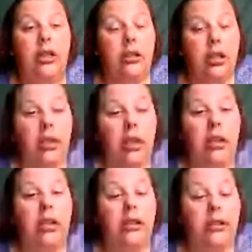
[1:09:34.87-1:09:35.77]
it's
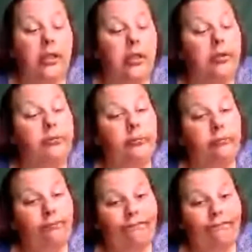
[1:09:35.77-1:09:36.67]
looking good. So,
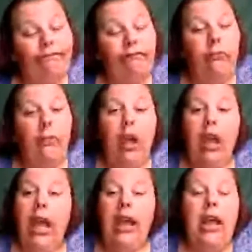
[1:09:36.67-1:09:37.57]

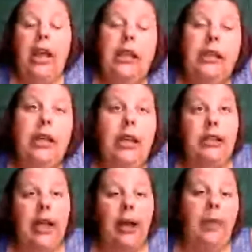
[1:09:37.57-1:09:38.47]
and the thing
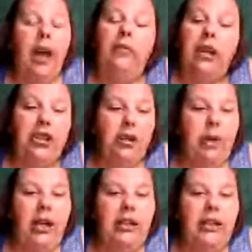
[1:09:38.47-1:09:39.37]
is, I'm not
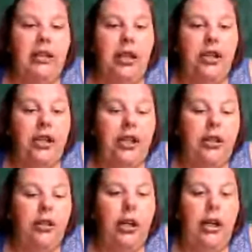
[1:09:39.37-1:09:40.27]
rushing monetization
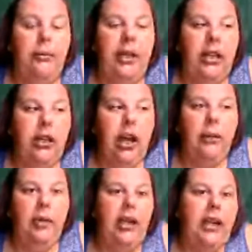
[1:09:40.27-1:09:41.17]
either. I mean,
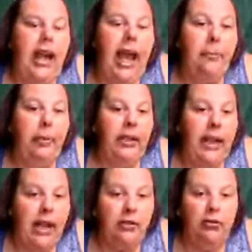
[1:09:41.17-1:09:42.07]
I'm letting it happen
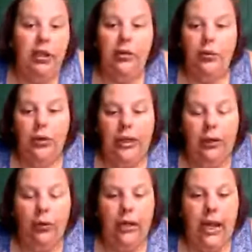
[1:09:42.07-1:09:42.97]
naturally and
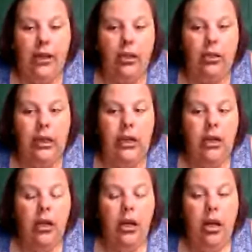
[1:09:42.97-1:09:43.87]
organically,
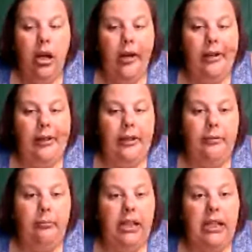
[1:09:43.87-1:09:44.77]

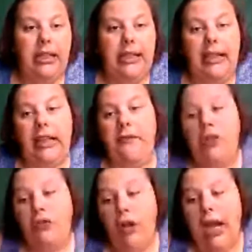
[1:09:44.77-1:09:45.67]
because I think if
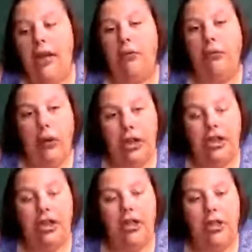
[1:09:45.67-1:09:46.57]
you try to
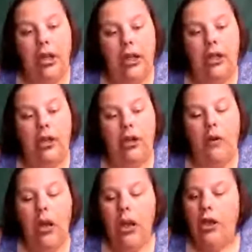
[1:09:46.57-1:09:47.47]
rush,
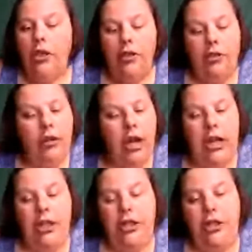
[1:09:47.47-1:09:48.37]
you're
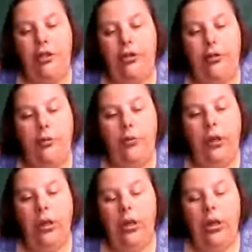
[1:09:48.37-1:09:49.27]
trying to,